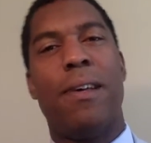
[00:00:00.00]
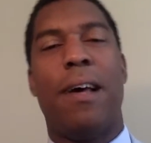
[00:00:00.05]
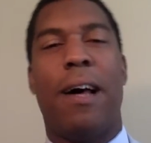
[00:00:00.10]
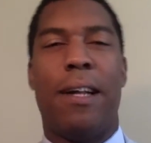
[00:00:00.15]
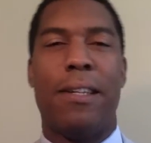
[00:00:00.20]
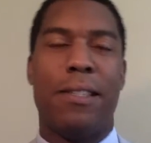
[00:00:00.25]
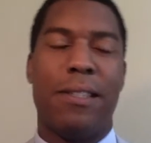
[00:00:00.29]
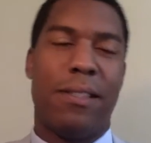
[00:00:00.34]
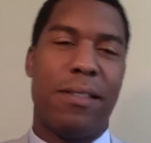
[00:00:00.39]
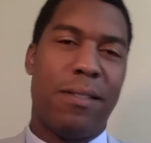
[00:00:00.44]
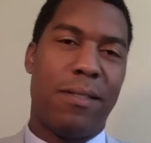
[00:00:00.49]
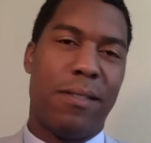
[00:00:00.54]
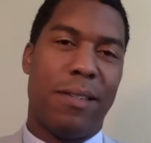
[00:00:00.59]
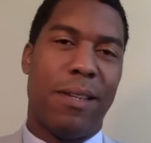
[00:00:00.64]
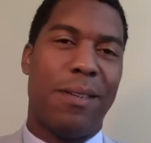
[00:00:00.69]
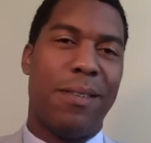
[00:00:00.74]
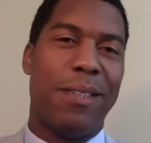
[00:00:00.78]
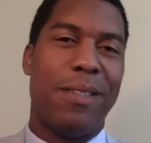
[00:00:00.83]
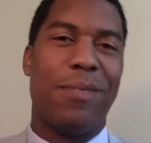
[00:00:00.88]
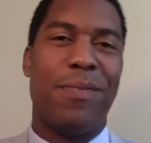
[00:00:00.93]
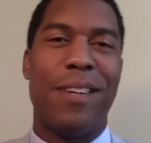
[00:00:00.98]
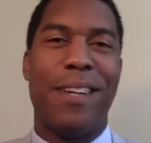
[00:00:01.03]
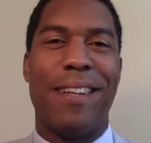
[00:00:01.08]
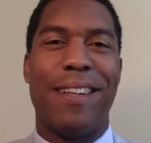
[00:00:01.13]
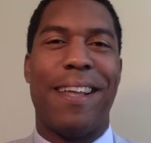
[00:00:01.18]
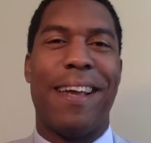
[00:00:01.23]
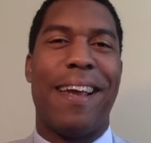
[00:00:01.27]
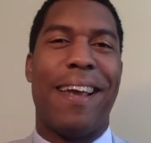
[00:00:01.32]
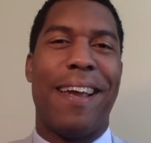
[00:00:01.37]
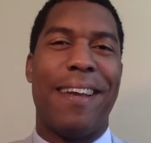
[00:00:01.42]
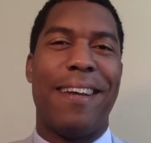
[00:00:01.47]
I'm just sending this video
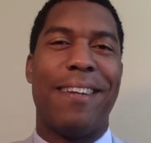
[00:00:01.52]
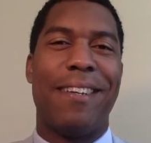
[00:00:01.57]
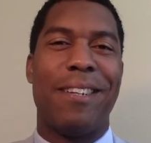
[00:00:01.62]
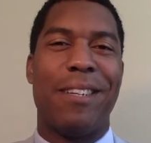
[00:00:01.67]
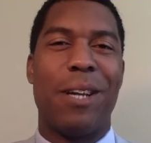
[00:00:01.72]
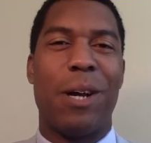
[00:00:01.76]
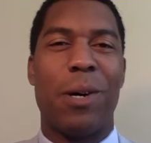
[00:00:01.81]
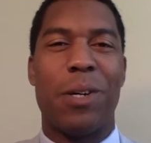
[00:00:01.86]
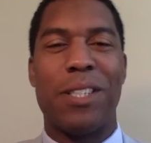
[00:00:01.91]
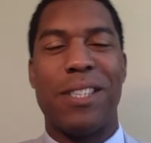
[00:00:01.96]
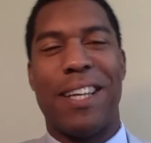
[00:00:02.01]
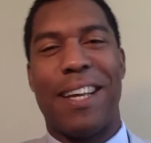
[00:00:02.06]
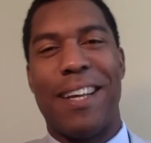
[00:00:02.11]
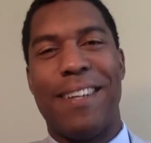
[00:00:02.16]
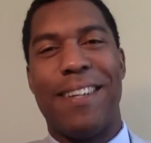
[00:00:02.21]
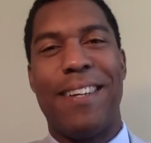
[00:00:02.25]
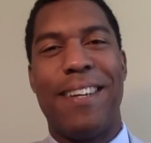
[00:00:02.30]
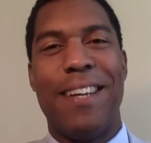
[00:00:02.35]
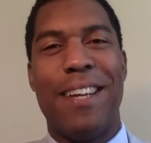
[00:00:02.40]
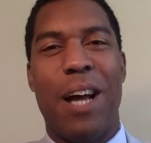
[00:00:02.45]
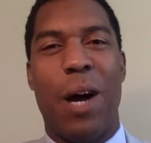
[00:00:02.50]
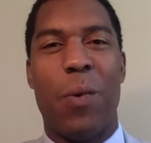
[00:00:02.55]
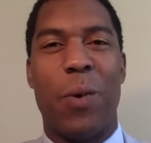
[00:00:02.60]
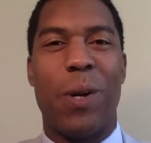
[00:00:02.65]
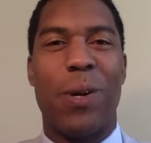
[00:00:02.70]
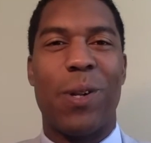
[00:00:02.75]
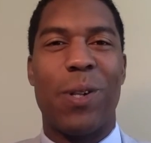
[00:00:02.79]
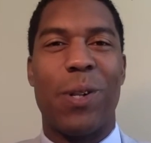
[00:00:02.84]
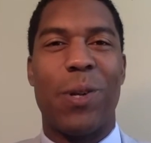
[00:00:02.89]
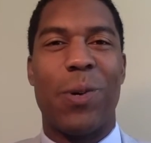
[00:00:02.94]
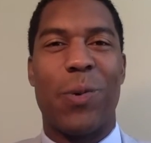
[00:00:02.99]
like, hey, here you go, because I went
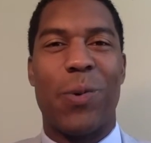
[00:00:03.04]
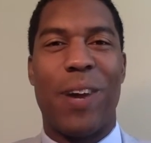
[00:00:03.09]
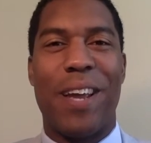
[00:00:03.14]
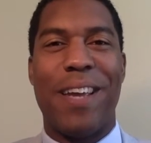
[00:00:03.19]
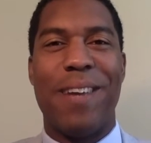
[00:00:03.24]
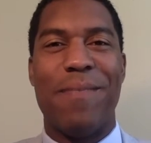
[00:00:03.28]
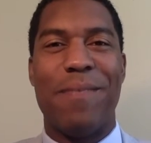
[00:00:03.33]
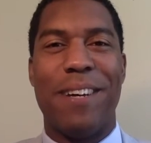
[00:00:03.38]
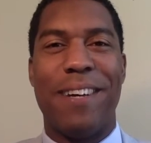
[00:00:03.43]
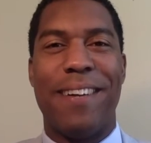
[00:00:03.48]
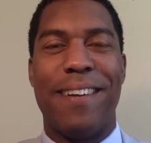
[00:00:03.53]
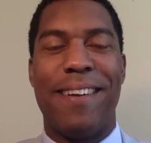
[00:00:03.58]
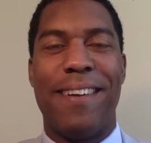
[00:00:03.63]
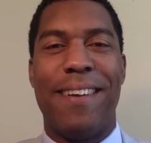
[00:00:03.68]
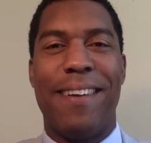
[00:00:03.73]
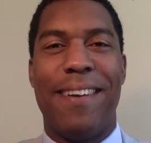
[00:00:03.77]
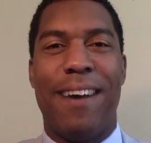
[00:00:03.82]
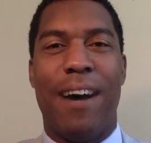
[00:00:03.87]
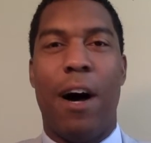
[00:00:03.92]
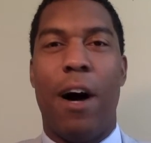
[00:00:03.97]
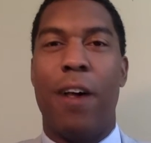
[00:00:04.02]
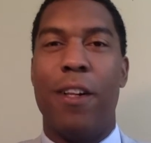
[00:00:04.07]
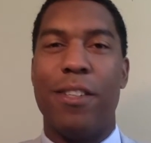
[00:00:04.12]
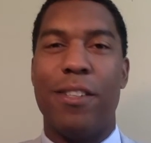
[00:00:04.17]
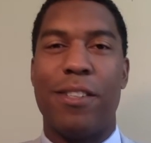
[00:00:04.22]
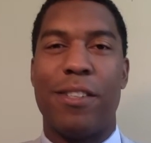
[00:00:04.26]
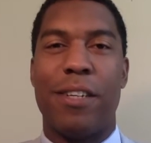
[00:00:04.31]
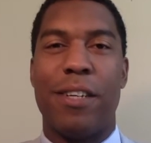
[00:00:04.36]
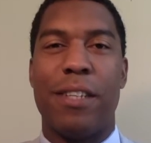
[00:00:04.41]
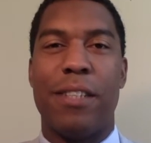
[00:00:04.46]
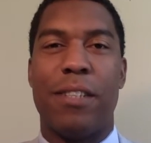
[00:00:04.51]
on a little rant, but all
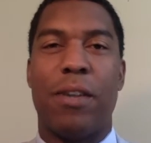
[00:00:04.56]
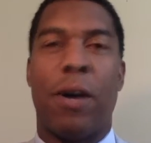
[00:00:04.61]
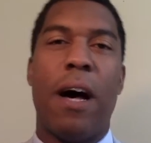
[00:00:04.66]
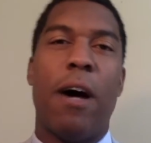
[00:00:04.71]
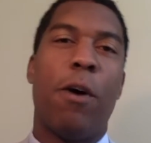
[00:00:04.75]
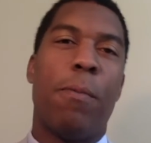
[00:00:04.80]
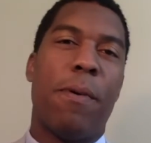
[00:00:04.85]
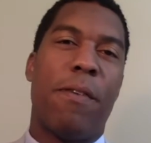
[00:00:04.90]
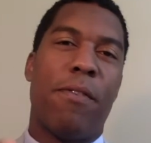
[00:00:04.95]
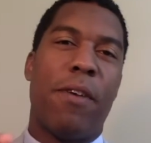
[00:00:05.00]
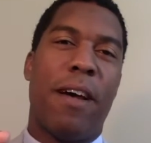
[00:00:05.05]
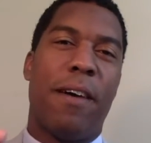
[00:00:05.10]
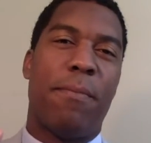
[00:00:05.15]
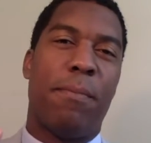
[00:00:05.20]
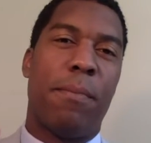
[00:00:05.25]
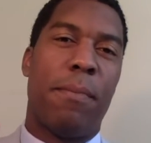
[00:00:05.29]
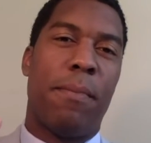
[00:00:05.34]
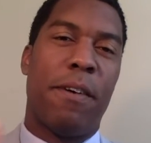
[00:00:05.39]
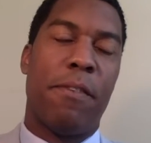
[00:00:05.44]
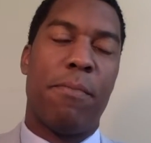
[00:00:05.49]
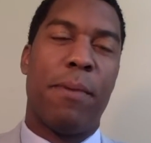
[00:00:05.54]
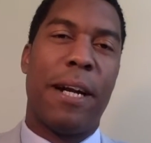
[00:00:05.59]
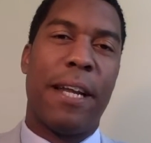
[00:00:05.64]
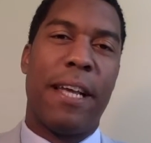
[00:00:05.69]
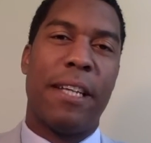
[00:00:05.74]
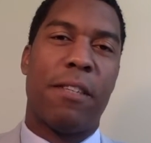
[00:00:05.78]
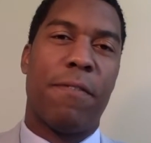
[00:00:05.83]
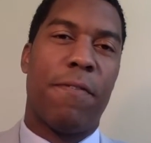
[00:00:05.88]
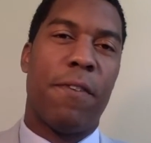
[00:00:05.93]
is good. So I hope everybody has a